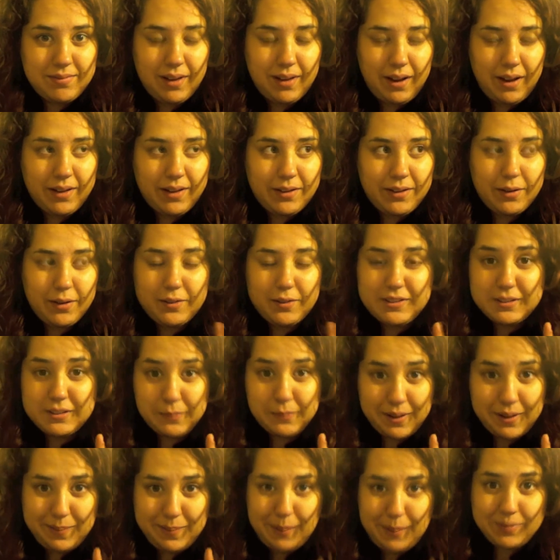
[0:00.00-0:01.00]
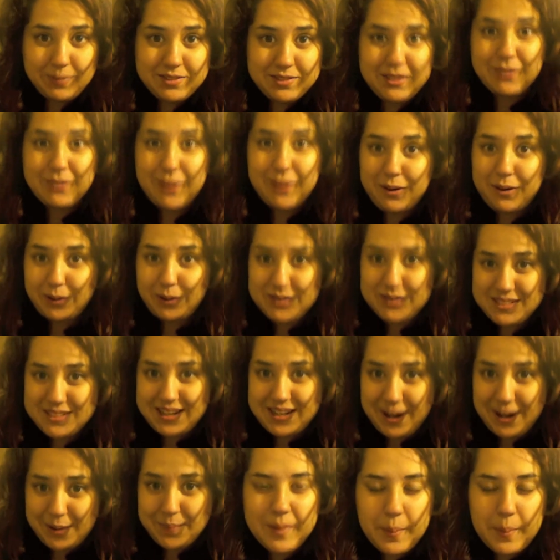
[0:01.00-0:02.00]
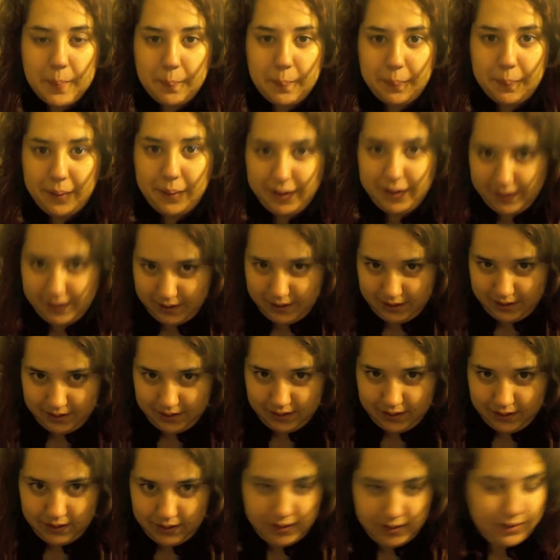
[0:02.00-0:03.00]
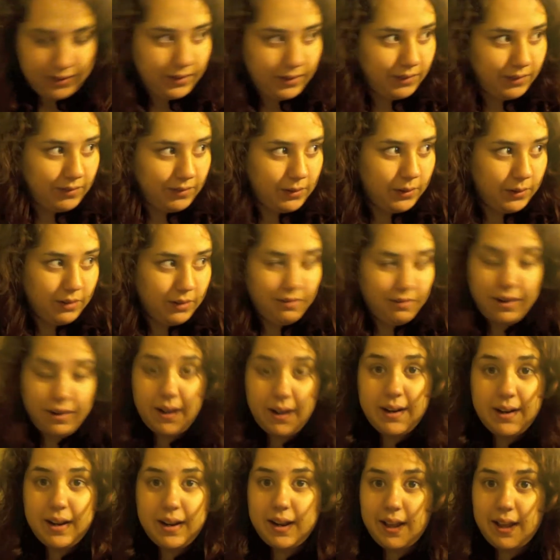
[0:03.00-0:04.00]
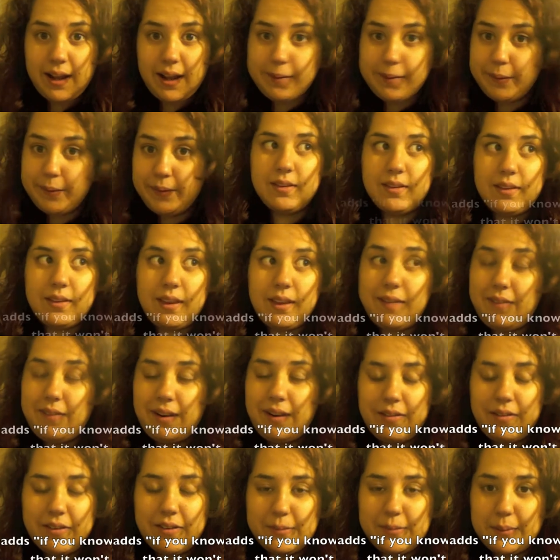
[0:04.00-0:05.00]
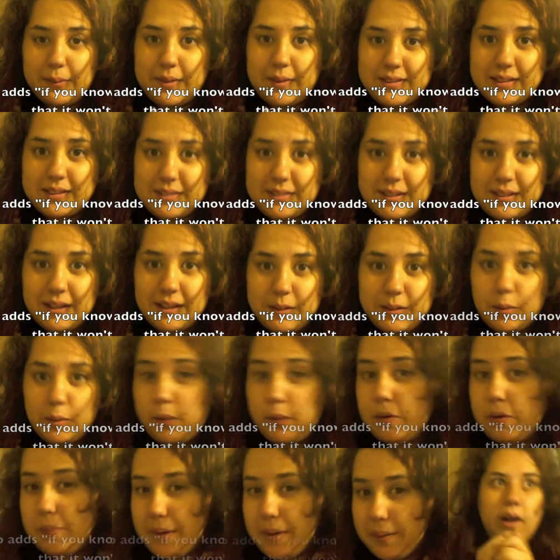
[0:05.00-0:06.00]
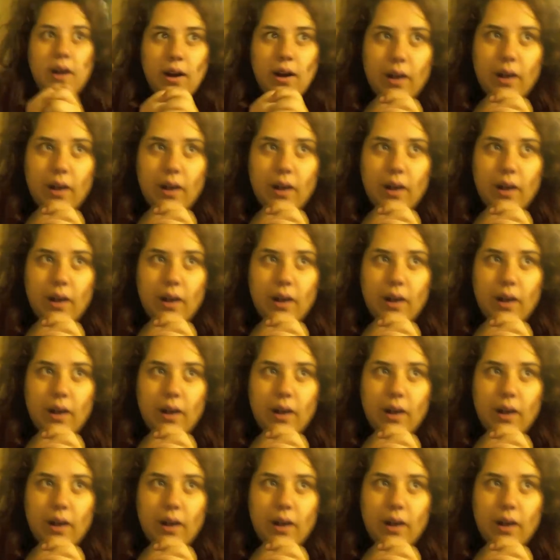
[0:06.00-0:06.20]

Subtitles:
I don't know if she's aware people still ride horses now, but if you could ride any animal, even if it's one that's extinct, what would it be?